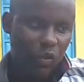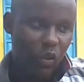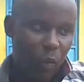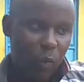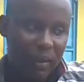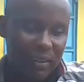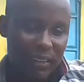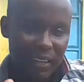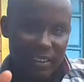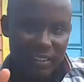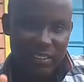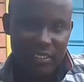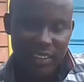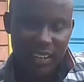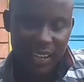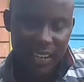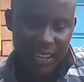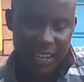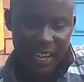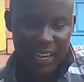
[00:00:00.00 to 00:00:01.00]
comment and
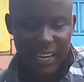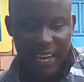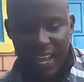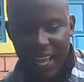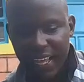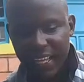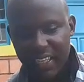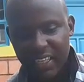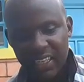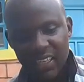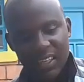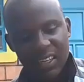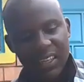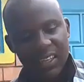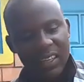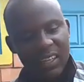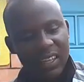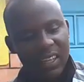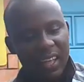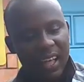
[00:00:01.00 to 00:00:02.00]
share and like,
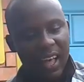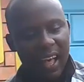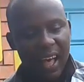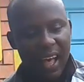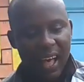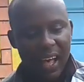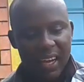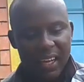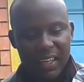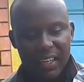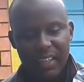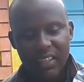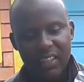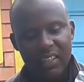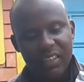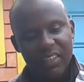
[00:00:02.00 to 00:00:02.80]
and